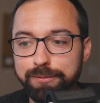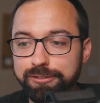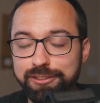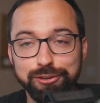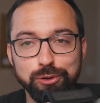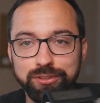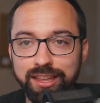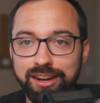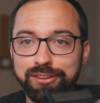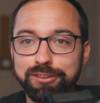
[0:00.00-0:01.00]
up for their
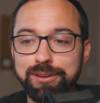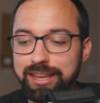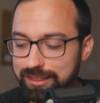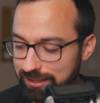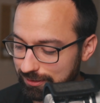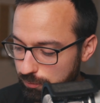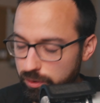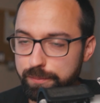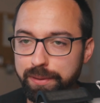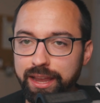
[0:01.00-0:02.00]
newsletter so you get this
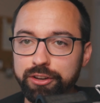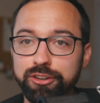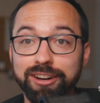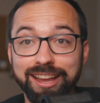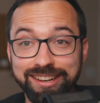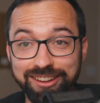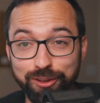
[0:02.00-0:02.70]
one pager and